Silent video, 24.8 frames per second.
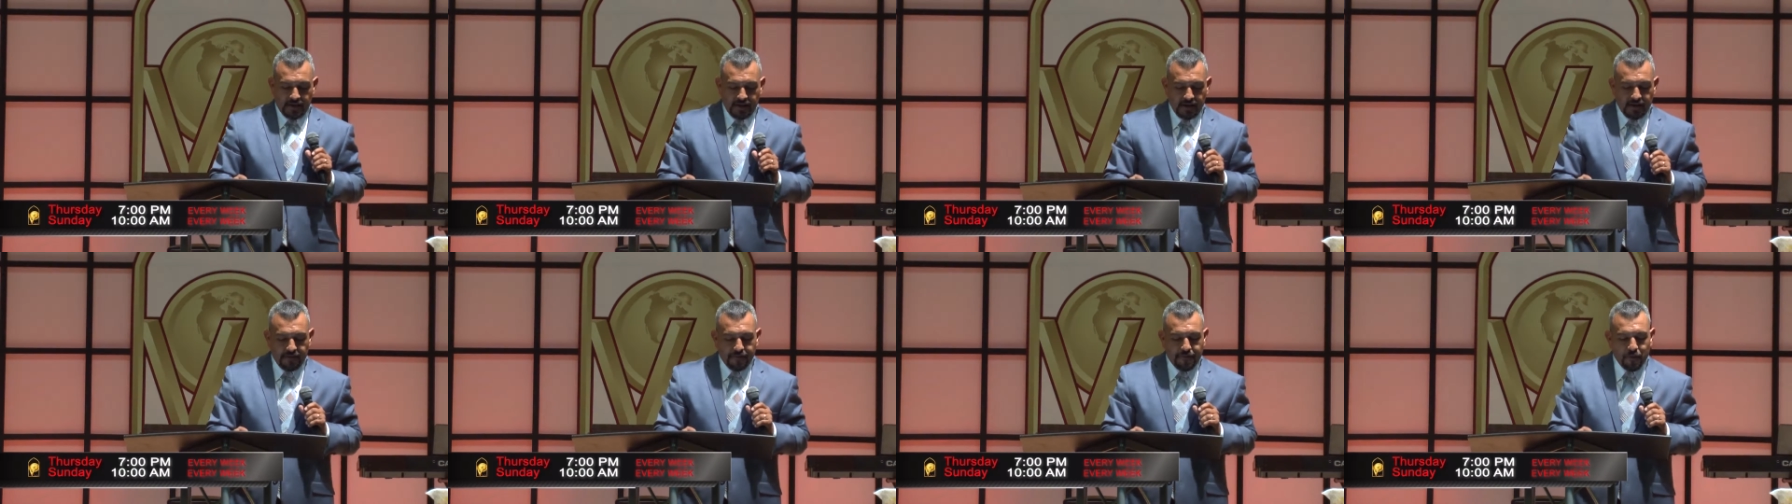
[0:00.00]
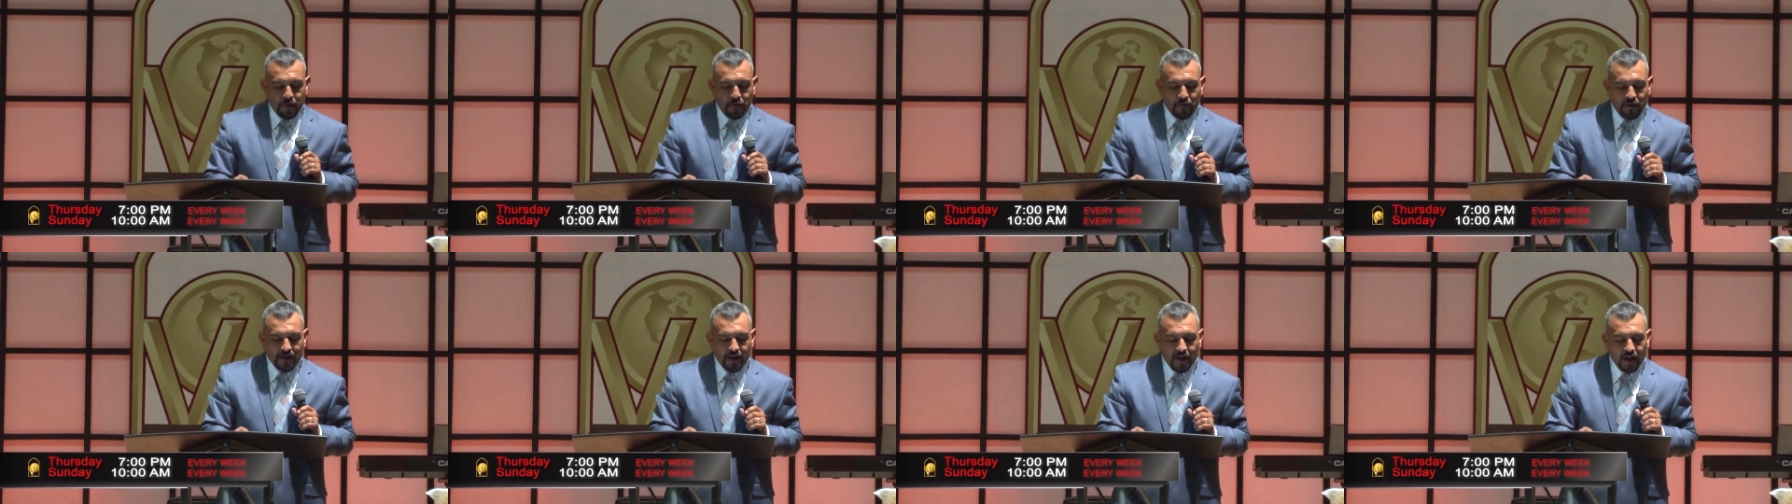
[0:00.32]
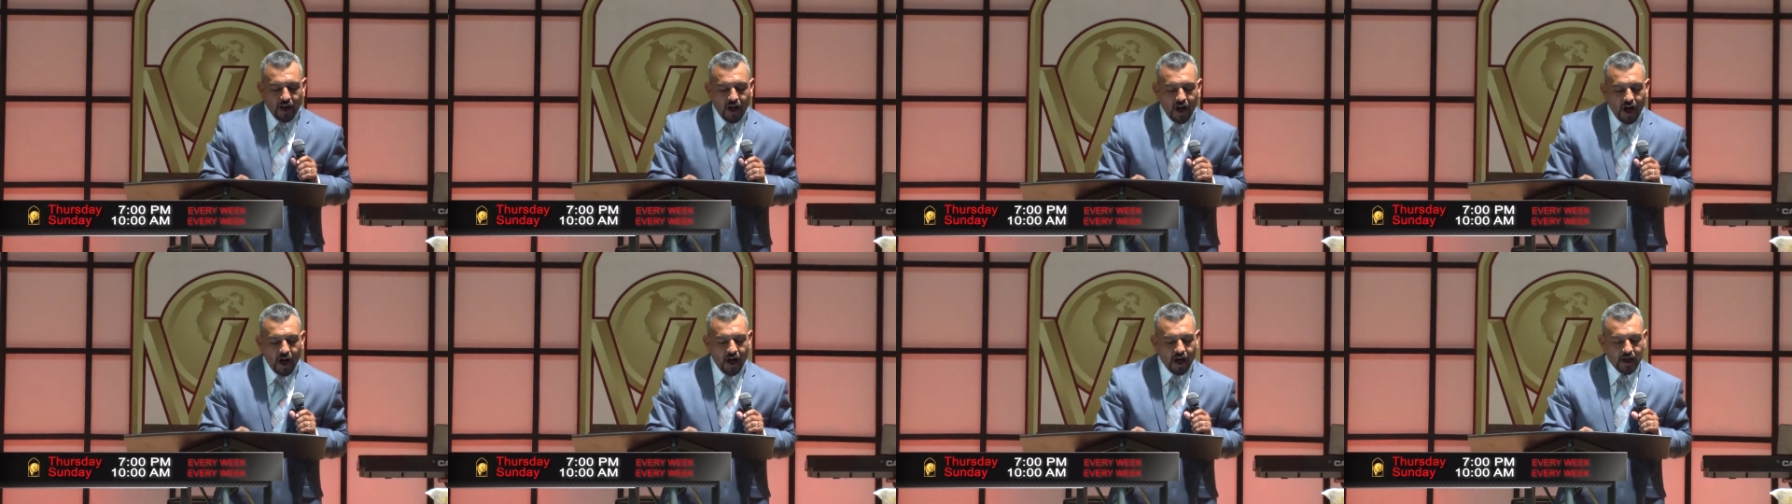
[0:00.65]
if you want to
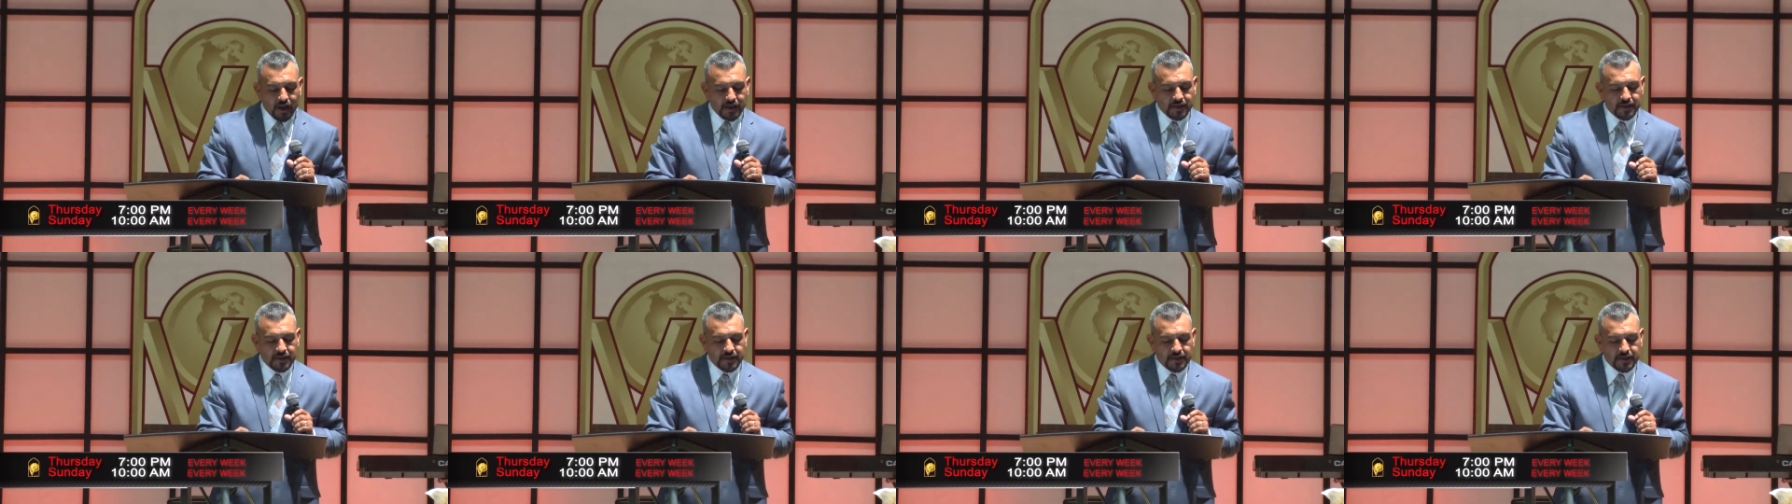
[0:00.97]
learn.